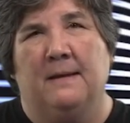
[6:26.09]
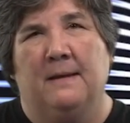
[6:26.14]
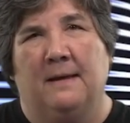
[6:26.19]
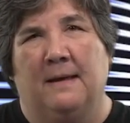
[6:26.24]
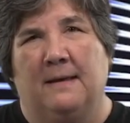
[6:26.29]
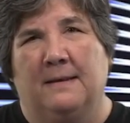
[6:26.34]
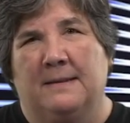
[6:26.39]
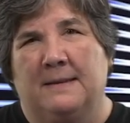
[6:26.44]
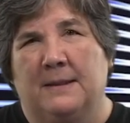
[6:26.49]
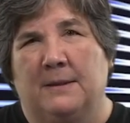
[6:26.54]

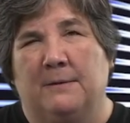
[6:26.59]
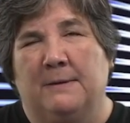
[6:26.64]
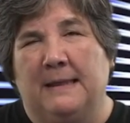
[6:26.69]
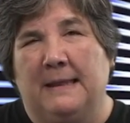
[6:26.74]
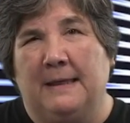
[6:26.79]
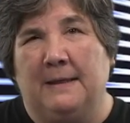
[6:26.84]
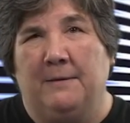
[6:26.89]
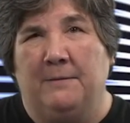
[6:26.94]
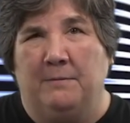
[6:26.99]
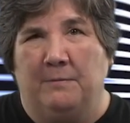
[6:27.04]
Uh, so
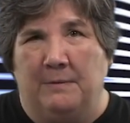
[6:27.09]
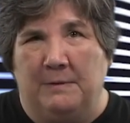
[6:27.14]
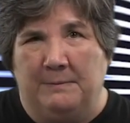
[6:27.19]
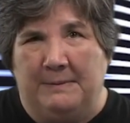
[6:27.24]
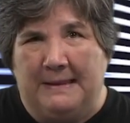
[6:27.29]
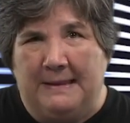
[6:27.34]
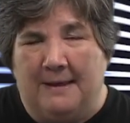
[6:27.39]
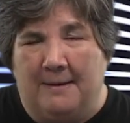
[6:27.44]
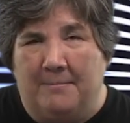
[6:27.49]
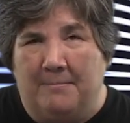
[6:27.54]
the when
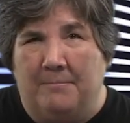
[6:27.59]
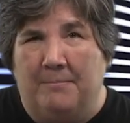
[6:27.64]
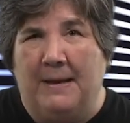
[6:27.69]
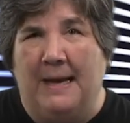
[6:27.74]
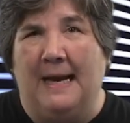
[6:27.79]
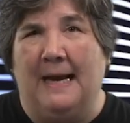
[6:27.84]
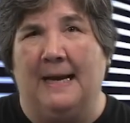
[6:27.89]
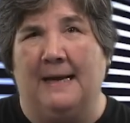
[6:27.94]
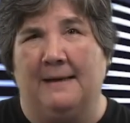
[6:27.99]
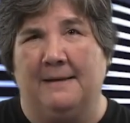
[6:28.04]
we come
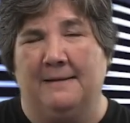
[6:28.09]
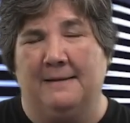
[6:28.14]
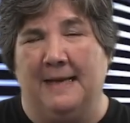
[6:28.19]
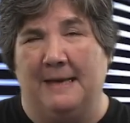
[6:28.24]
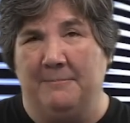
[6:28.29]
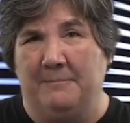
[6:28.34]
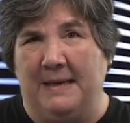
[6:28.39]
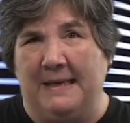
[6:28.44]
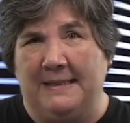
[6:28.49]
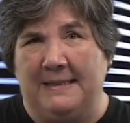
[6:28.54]
back,
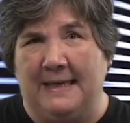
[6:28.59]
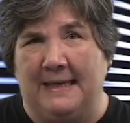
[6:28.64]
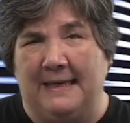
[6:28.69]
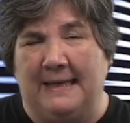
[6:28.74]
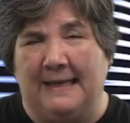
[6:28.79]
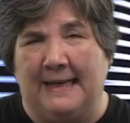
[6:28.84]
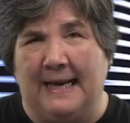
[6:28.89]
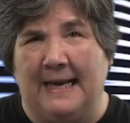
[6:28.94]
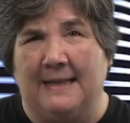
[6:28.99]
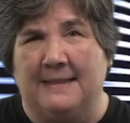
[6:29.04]
that
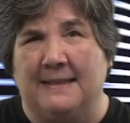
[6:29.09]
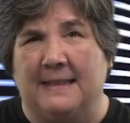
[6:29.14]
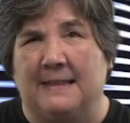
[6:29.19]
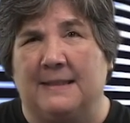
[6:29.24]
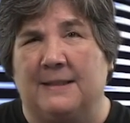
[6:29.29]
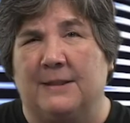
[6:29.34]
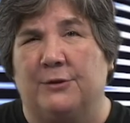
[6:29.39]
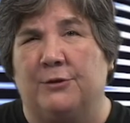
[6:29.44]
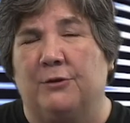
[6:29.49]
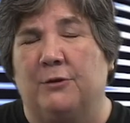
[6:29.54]
maintaining
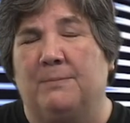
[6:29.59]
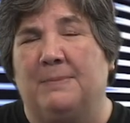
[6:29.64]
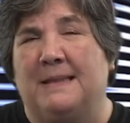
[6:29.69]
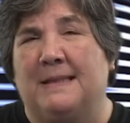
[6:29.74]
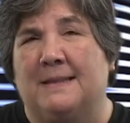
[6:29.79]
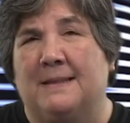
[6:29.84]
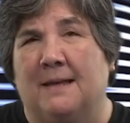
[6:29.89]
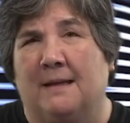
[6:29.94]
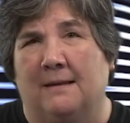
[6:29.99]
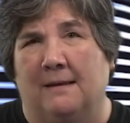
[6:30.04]
access should be
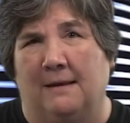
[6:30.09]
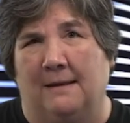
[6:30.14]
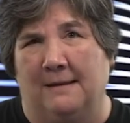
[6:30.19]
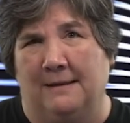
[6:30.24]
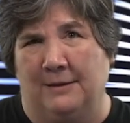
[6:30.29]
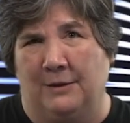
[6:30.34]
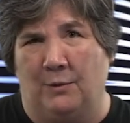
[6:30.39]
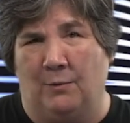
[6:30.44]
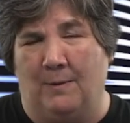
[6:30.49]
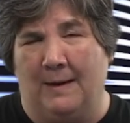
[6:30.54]
subtle
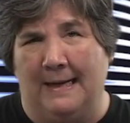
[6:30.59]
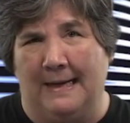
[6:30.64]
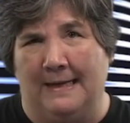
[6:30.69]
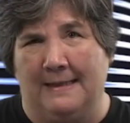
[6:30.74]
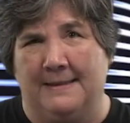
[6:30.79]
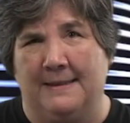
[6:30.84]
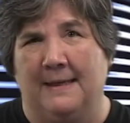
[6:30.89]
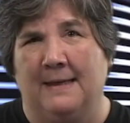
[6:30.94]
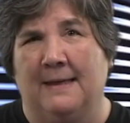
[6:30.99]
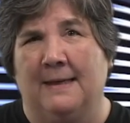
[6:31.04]
and
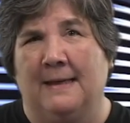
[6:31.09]
quiet